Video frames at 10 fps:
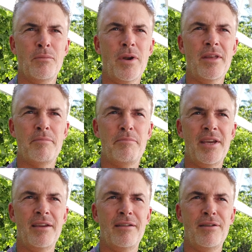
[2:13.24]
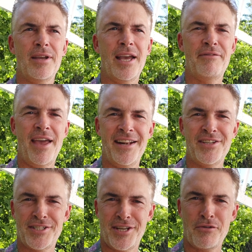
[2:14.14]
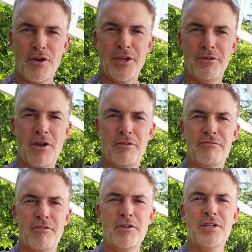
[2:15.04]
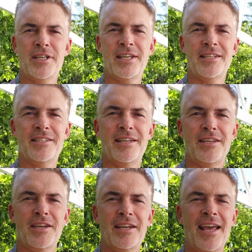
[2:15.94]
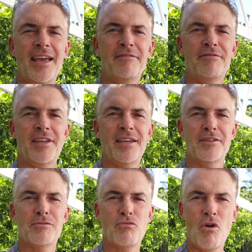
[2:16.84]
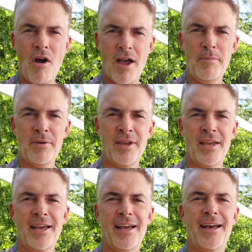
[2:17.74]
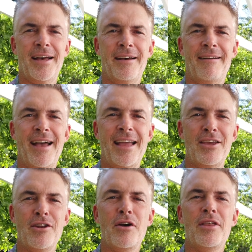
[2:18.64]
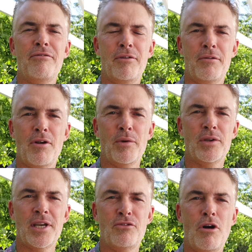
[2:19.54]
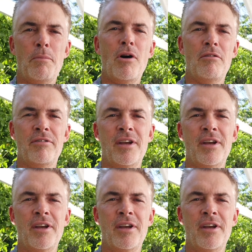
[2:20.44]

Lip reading: one of the big advantages in growing your own fruit, is that you can have things ripe and you know they're fully ripe because they drop off.